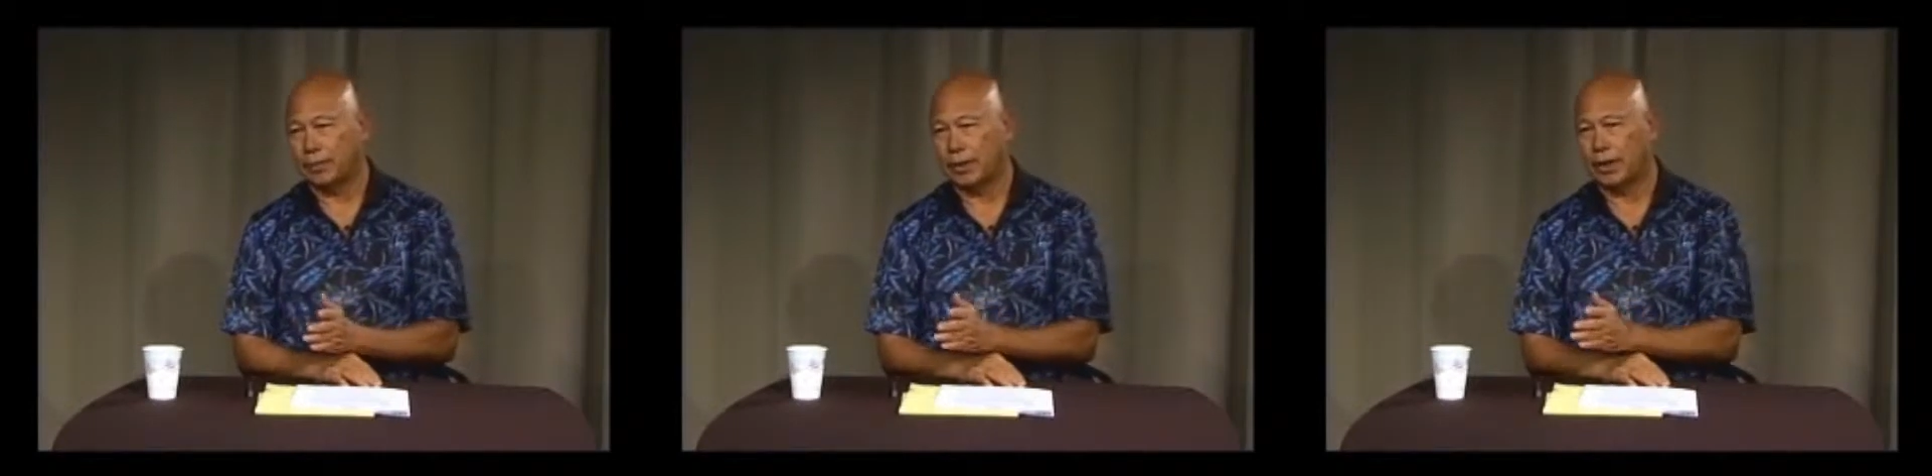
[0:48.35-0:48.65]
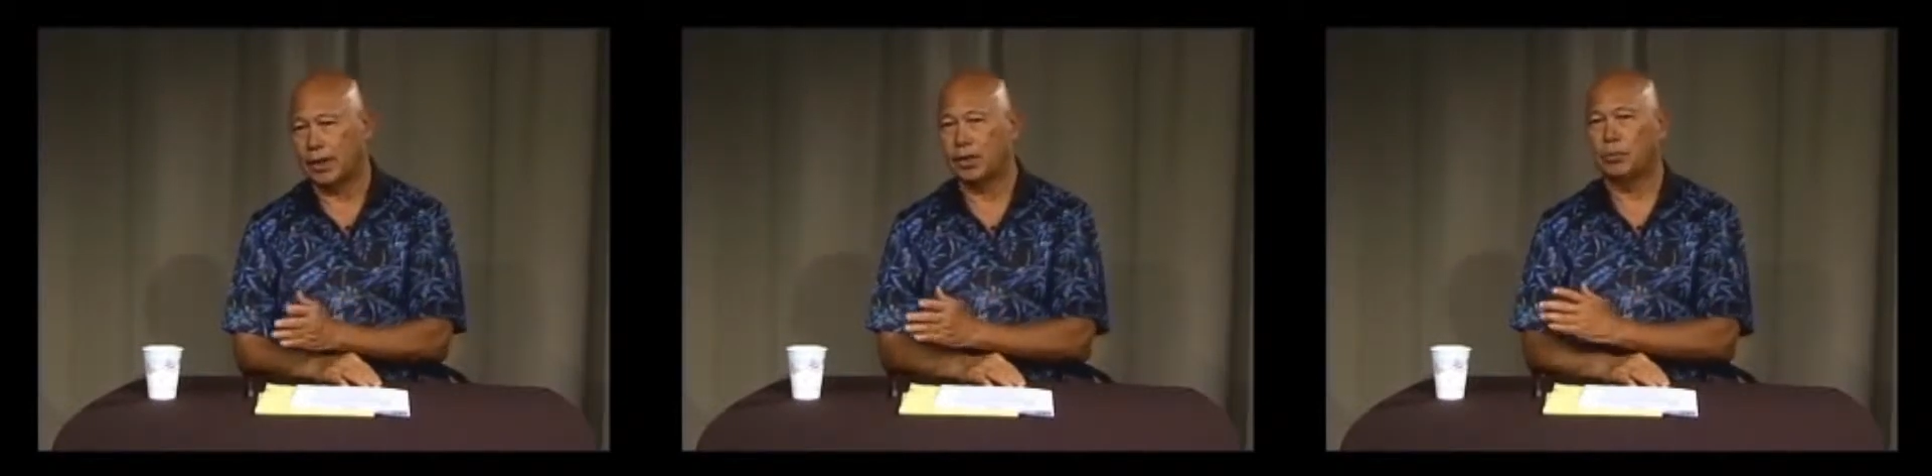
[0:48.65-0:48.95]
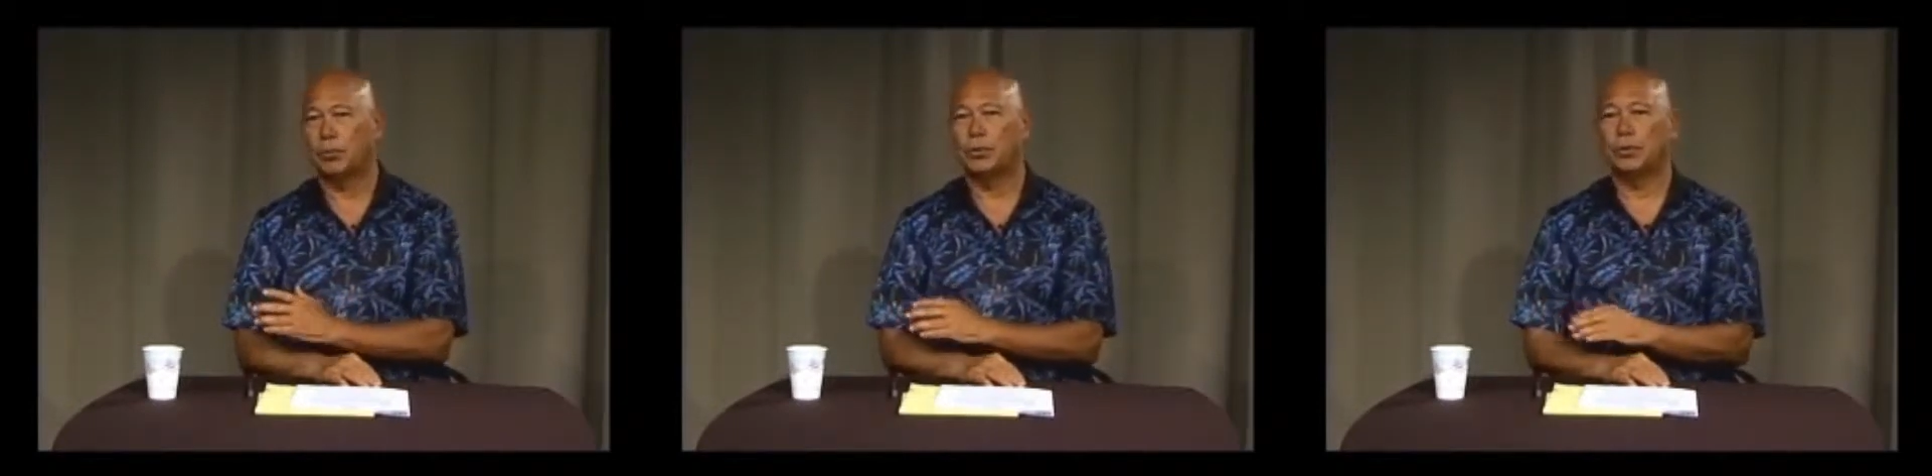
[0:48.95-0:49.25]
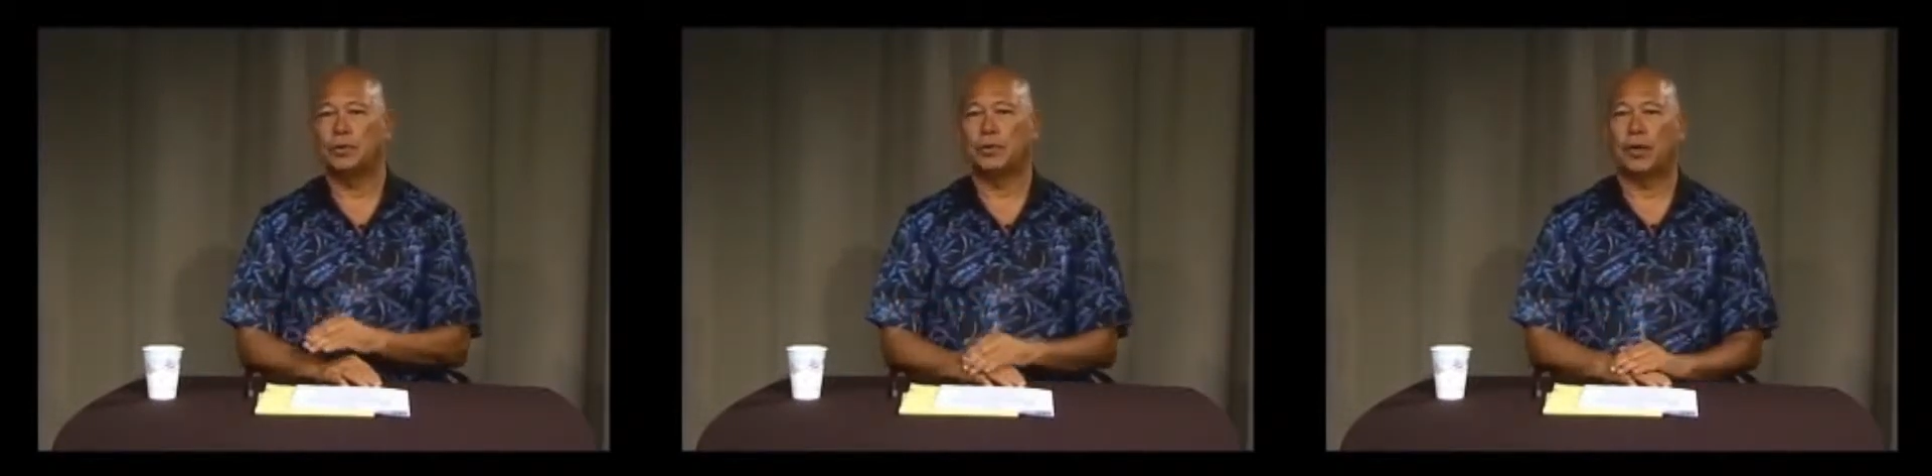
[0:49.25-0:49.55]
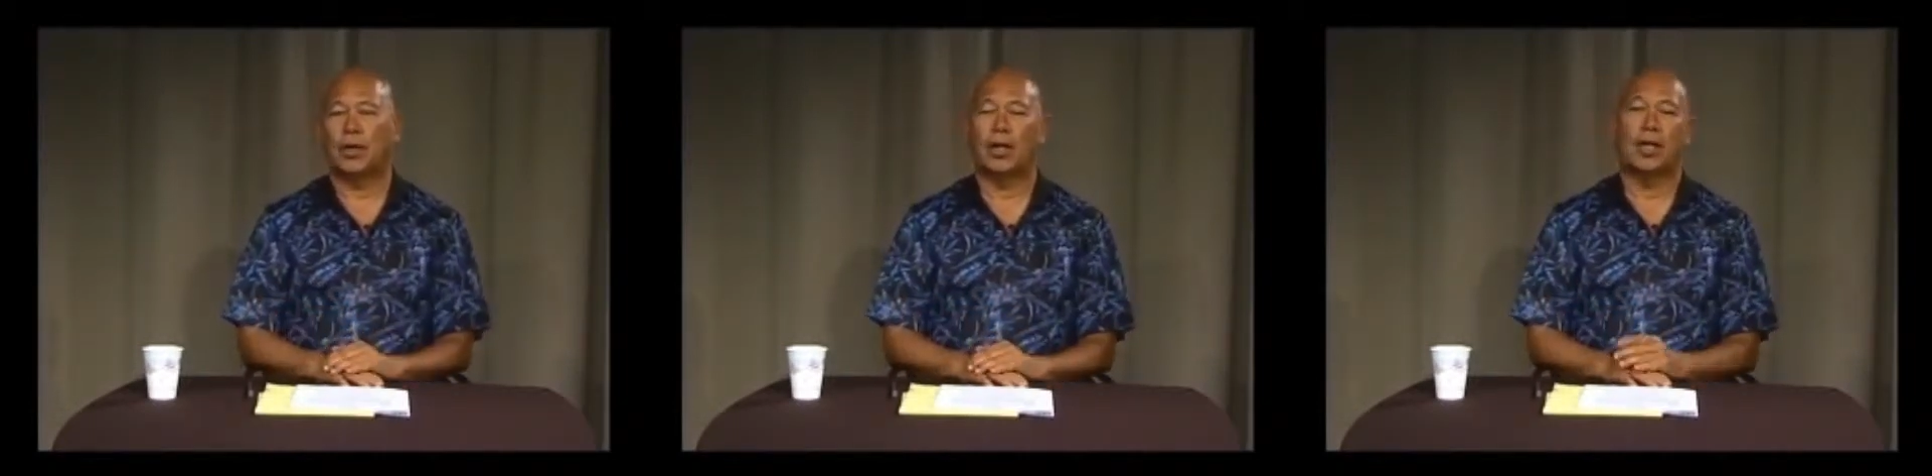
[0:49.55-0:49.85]
there move
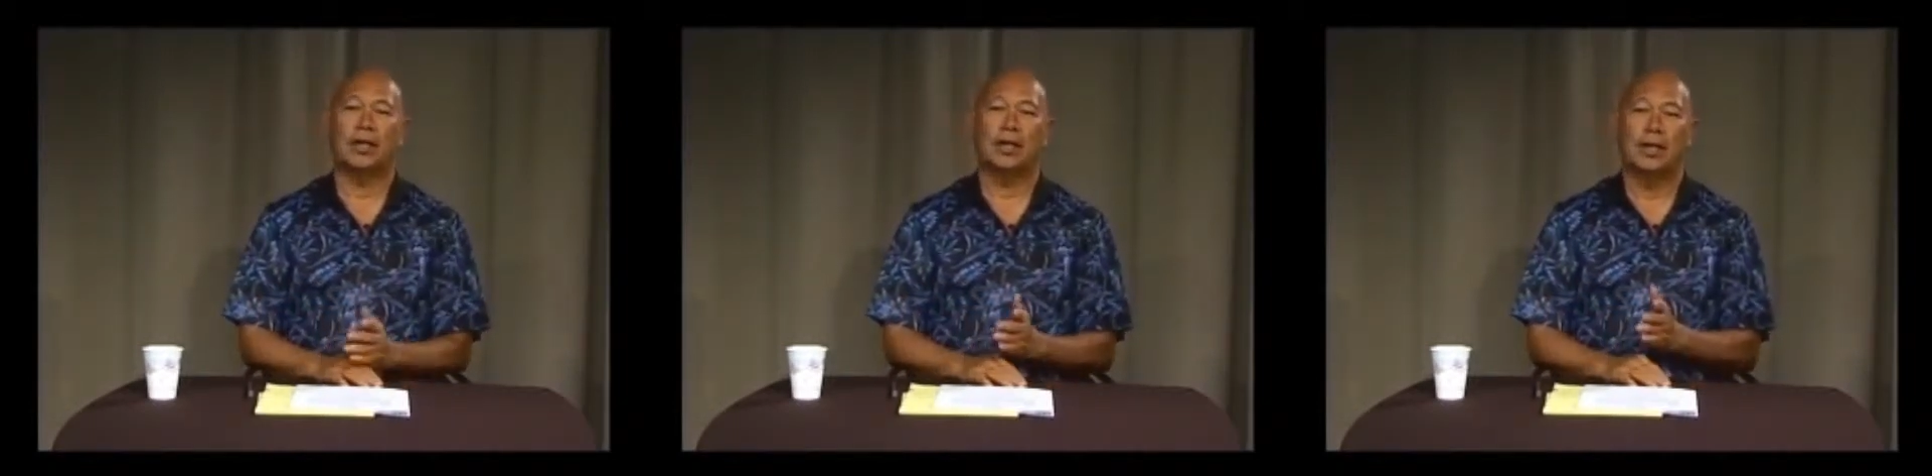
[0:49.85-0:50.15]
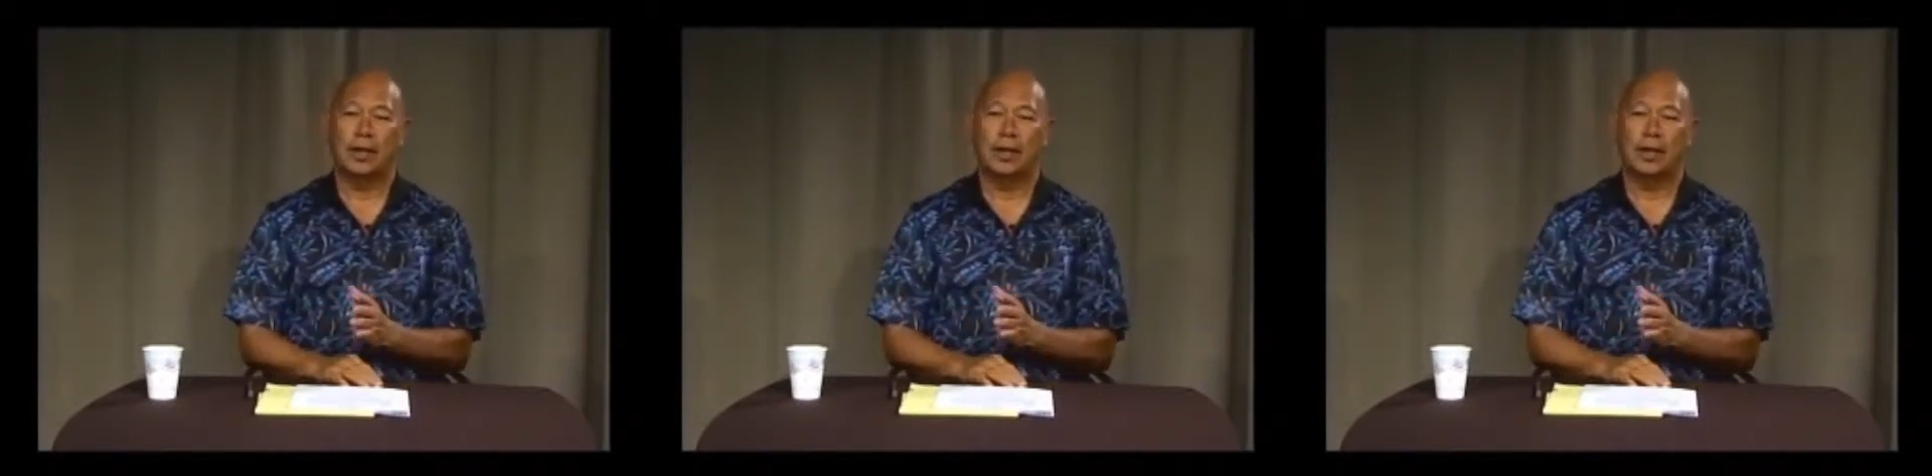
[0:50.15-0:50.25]
on